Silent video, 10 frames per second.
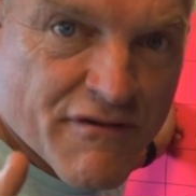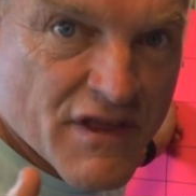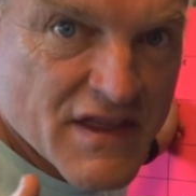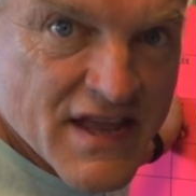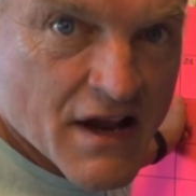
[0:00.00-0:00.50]
for
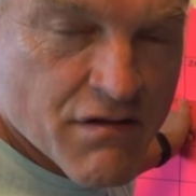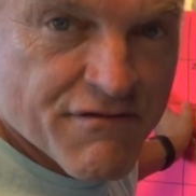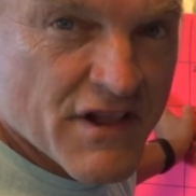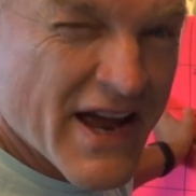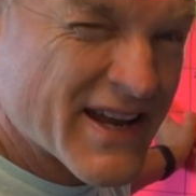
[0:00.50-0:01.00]
the next
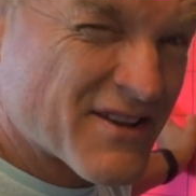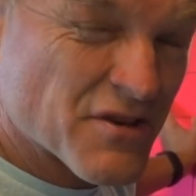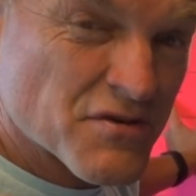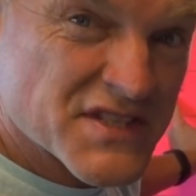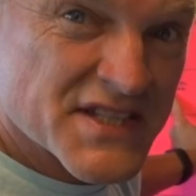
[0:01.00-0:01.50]
flight
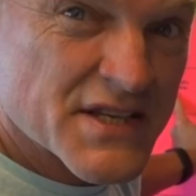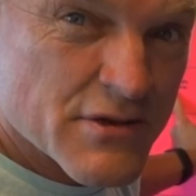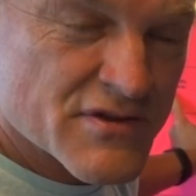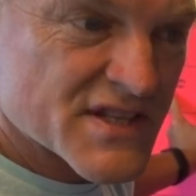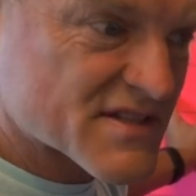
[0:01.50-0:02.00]
till 6
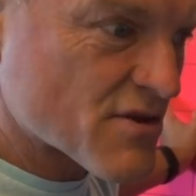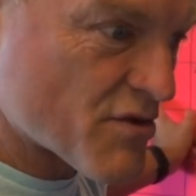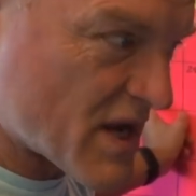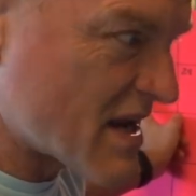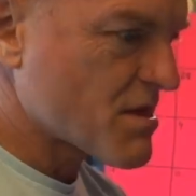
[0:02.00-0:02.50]
or
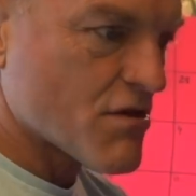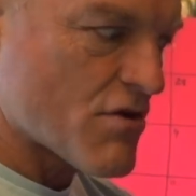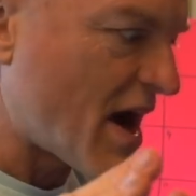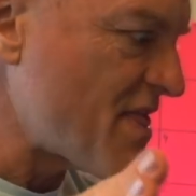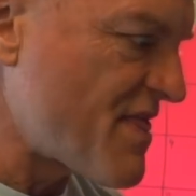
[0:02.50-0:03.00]
6:30.
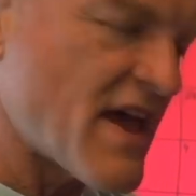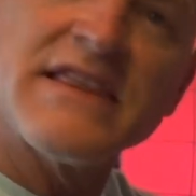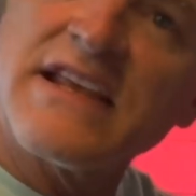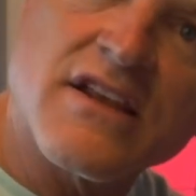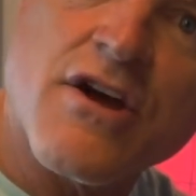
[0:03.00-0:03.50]
So I then
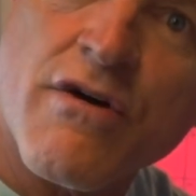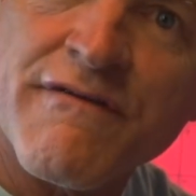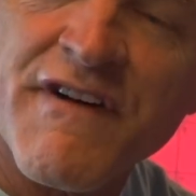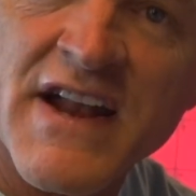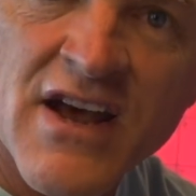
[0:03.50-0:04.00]
need to go and
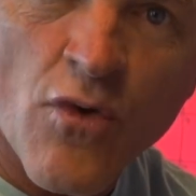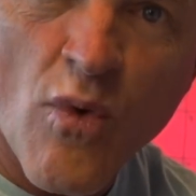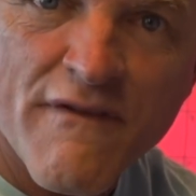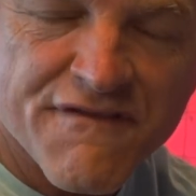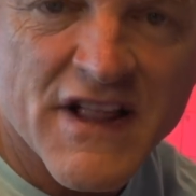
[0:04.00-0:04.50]
find out
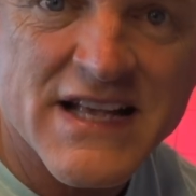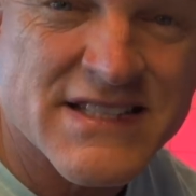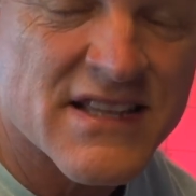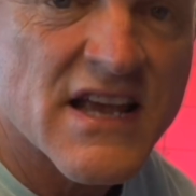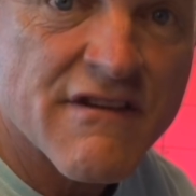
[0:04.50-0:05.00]
what
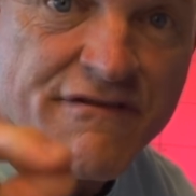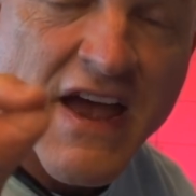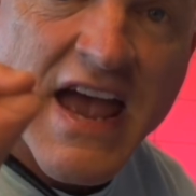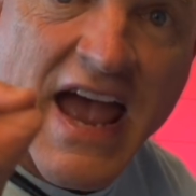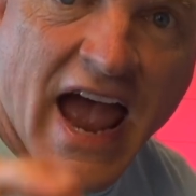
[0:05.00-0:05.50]
flights leave
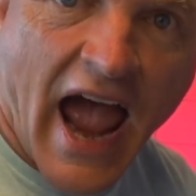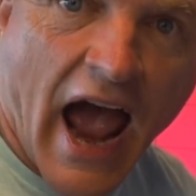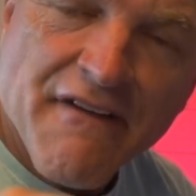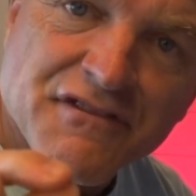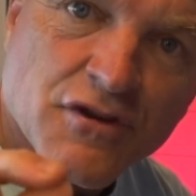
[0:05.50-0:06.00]

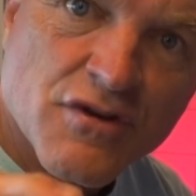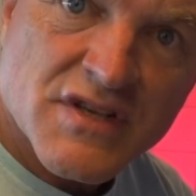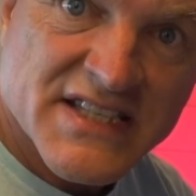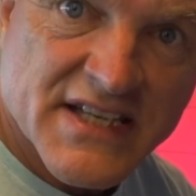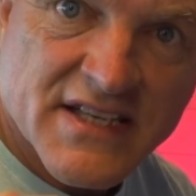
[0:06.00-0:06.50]
after
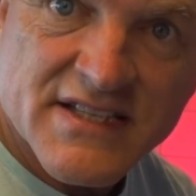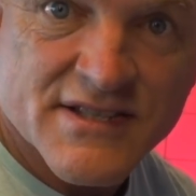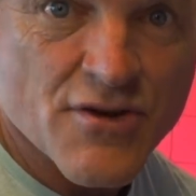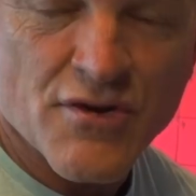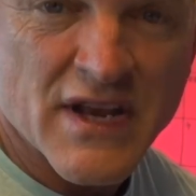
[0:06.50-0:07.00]

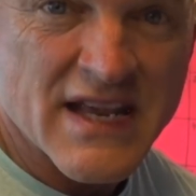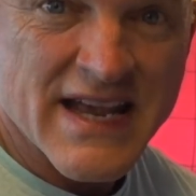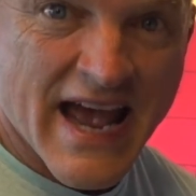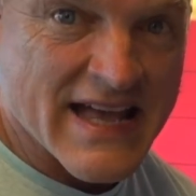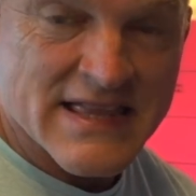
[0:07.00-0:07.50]
6:30
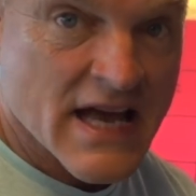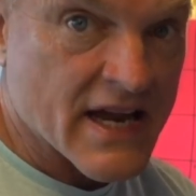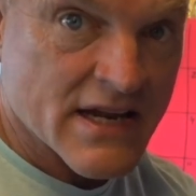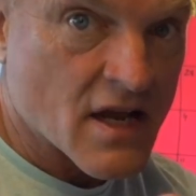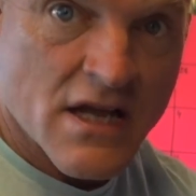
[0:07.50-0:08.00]
at
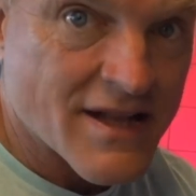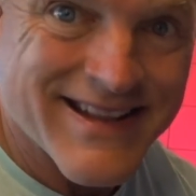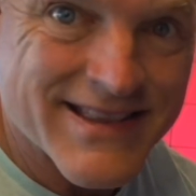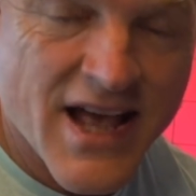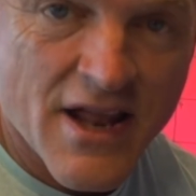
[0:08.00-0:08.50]
night.
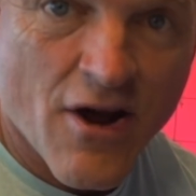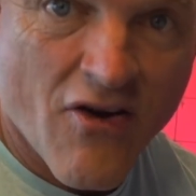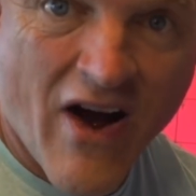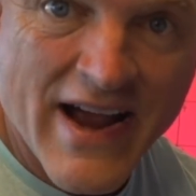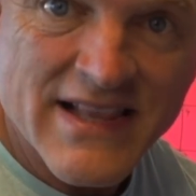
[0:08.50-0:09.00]
Not
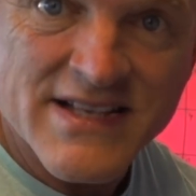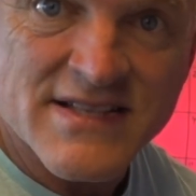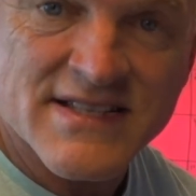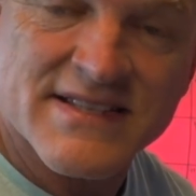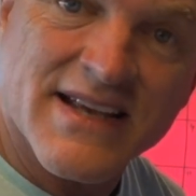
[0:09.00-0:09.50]
all
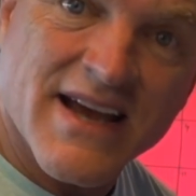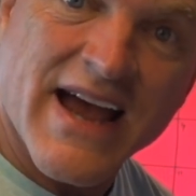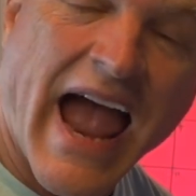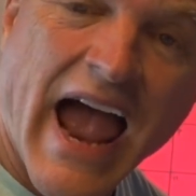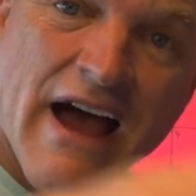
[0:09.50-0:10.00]
islands
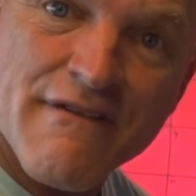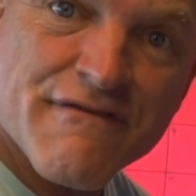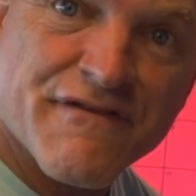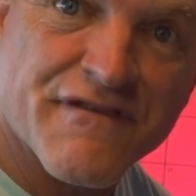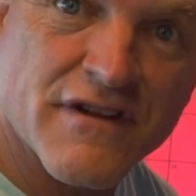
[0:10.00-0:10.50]
have
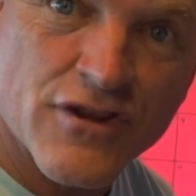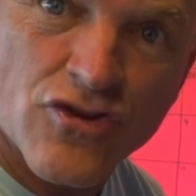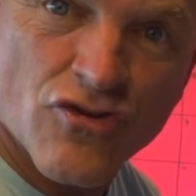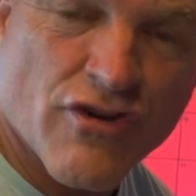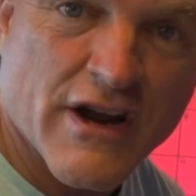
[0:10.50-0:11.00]

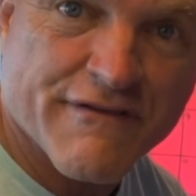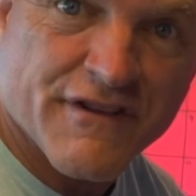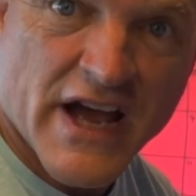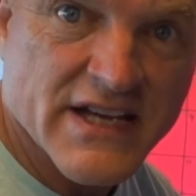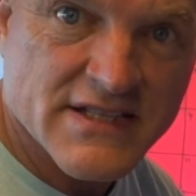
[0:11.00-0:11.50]
direct
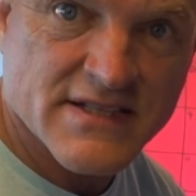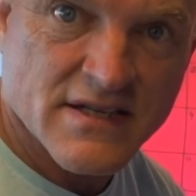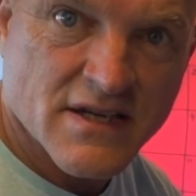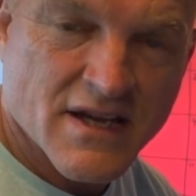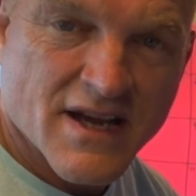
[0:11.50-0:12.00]
flights.
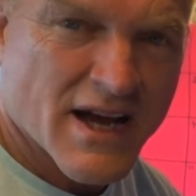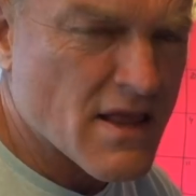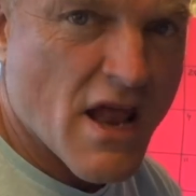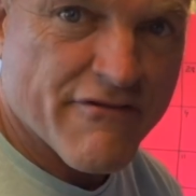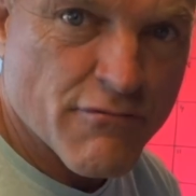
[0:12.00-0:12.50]
A
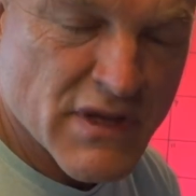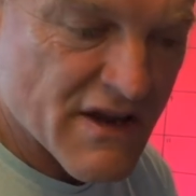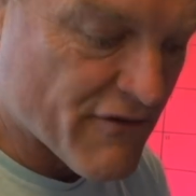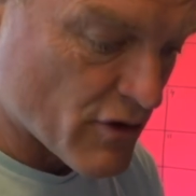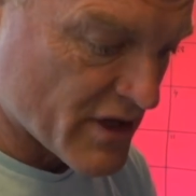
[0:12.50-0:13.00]
lot of them
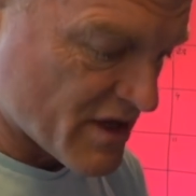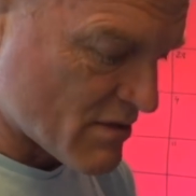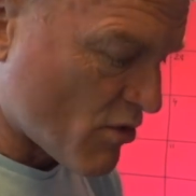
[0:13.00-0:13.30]
leave early in the